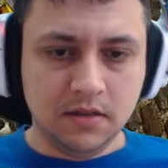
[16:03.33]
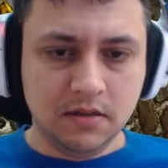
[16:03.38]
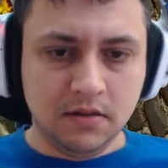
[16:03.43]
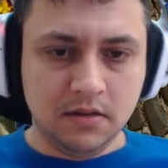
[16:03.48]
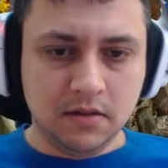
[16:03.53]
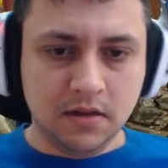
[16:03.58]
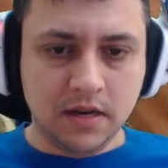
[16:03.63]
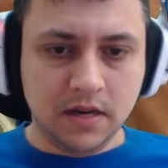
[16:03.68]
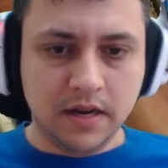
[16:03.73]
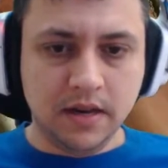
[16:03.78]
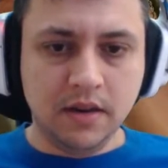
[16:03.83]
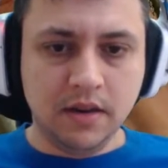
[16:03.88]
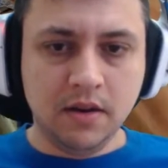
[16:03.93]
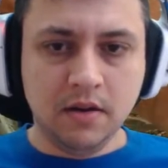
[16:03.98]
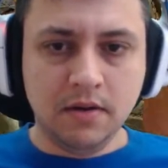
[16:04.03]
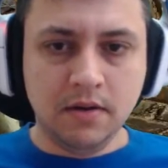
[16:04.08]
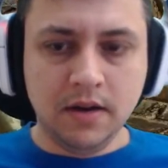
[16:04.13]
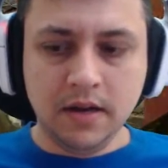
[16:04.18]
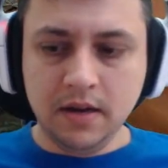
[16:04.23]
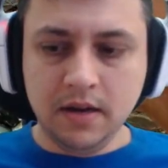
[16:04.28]
Alright, you
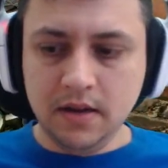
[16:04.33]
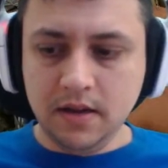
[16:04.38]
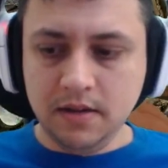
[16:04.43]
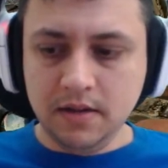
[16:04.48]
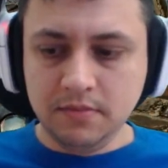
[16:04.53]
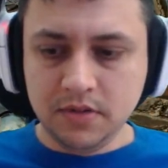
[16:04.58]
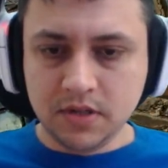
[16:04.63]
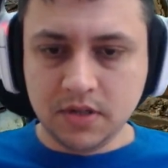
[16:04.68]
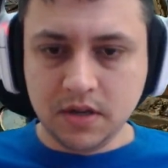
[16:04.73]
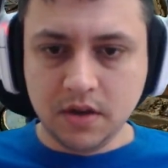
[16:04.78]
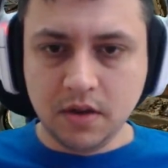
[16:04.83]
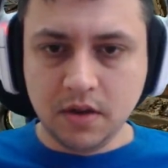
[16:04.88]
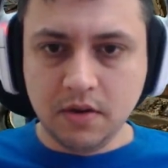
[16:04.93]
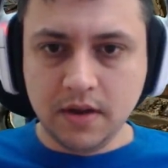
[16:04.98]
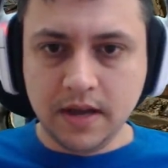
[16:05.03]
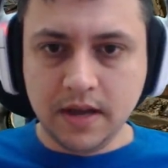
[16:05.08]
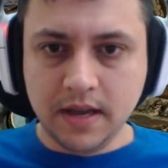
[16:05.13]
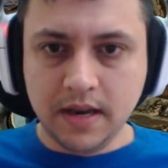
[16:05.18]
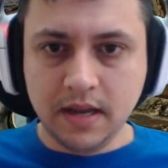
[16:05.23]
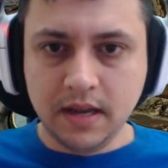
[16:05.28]
know what? I'm just gonna go
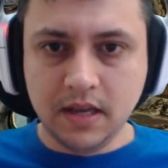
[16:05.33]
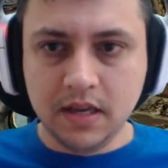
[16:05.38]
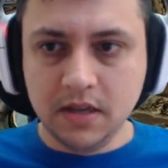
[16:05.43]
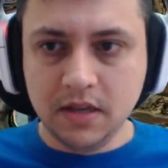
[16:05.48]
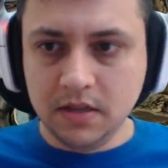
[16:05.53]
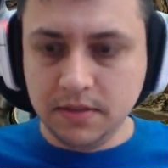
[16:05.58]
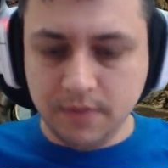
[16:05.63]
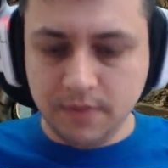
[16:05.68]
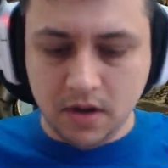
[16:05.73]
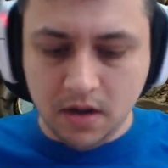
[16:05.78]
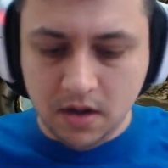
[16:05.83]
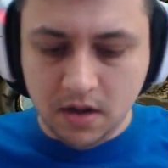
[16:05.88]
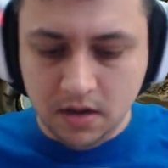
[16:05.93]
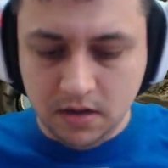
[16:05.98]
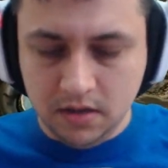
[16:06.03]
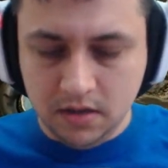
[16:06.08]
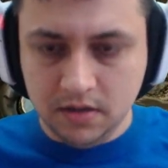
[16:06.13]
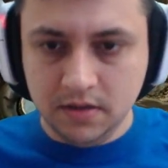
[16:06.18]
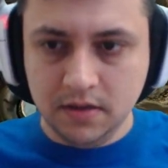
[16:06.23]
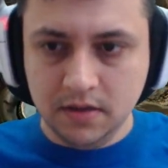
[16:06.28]
ahead and kill them all.